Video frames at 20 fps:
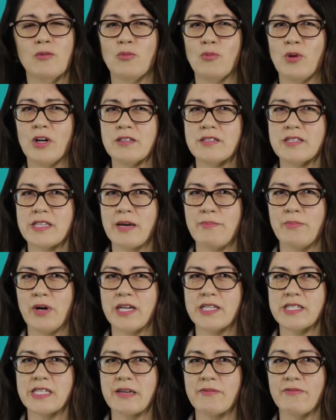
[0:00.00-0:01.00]
Whilst that
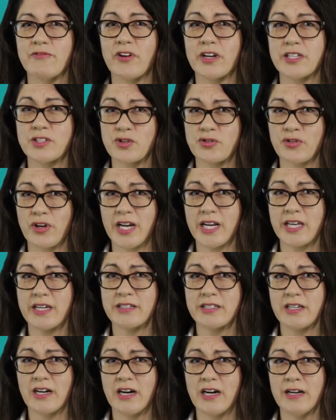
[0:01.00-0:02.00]
might seem frustrating
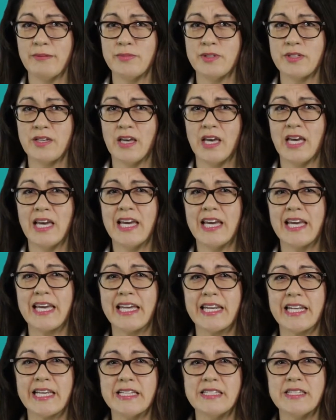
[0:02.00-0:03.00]
at times,
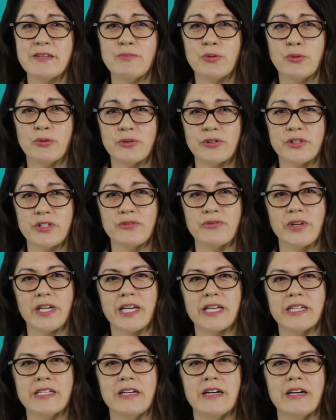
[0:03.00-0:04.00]
it is important to
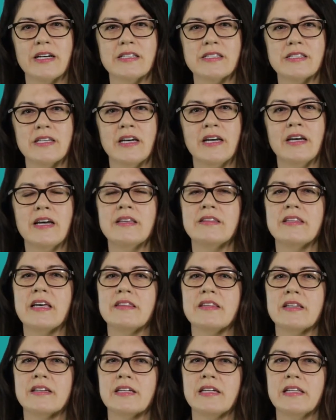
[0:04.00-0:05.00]
recognise that
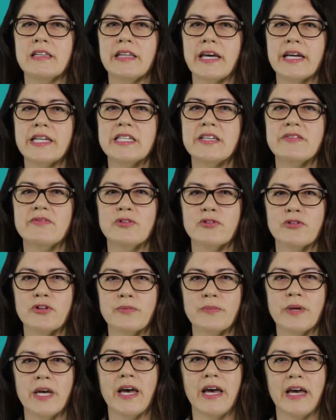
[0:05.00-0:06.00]
the collective
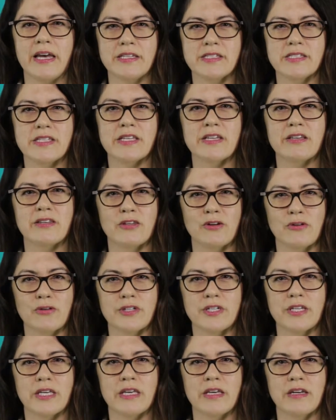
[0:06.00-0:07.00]
group has the
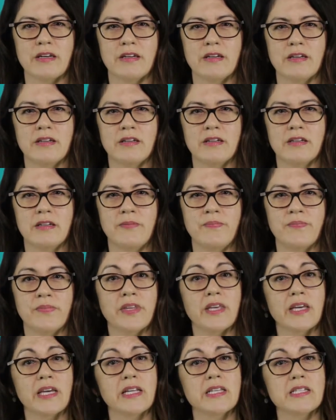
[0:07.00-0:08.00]
authority.
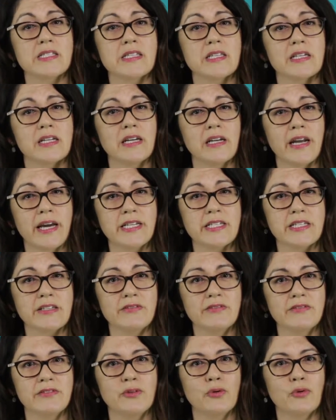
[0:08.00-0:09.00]
It is the
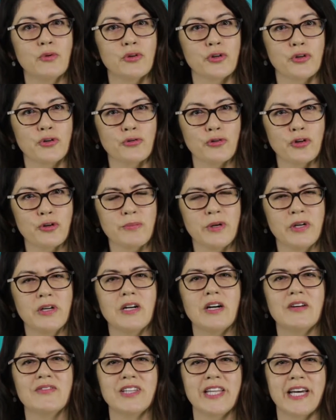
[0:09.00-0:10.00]
collective, or the group,
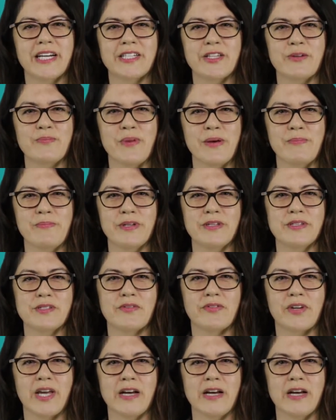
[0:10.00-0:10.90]
of elected members of